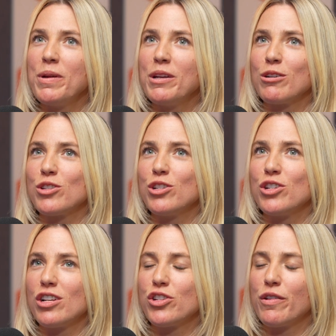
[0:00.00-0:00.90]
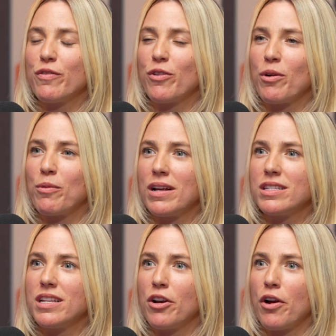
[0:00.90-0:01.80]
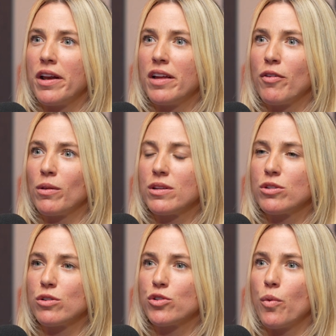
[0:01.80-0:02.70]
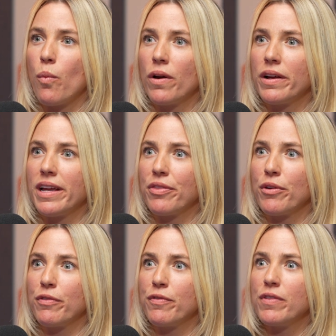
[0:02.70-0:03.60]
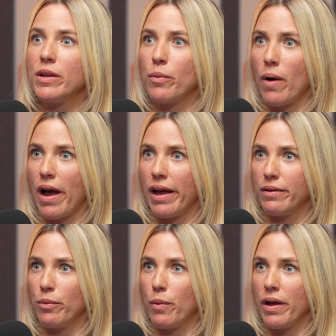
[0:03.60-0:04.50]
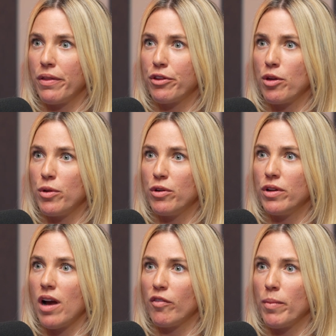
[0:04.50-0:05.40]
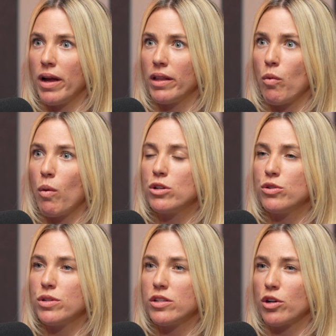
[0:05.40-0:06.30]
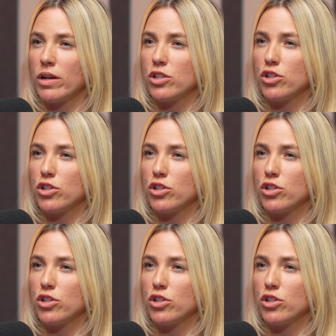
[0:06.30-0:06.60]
be your suggestion for a resident or any of our listeners who want to get their feet wet with community government? Like, what would you say is a great